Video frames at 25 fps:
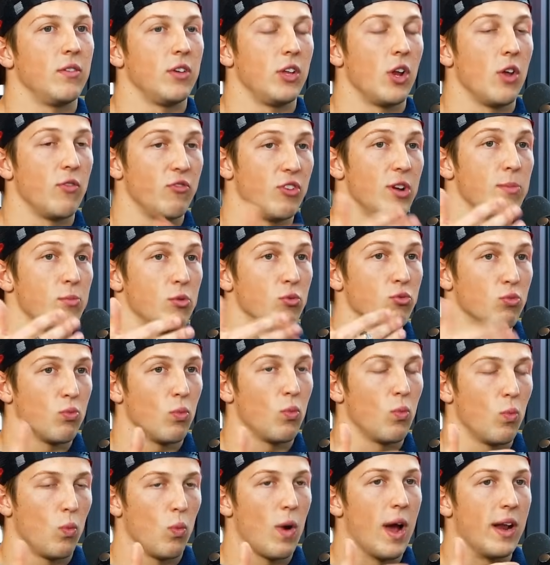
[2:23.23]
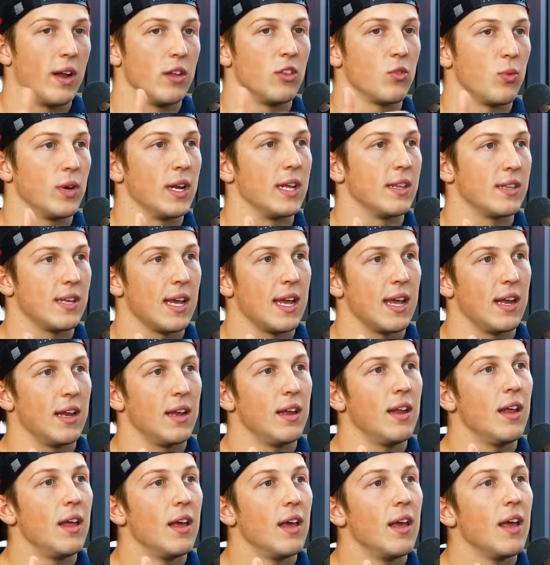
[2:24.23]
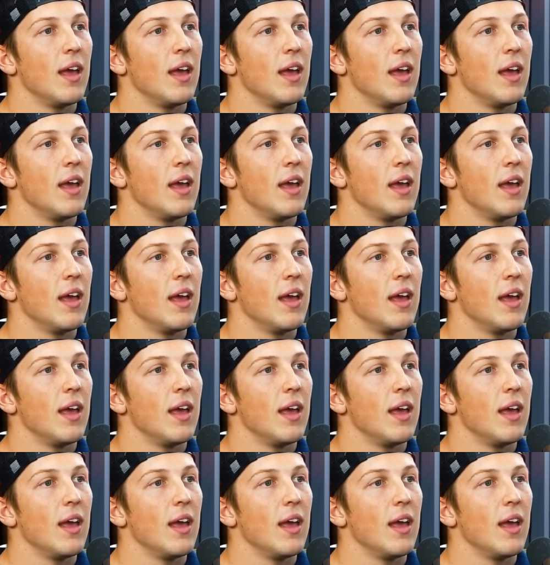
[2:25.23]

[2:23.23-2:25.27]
Red Bull won in 2010,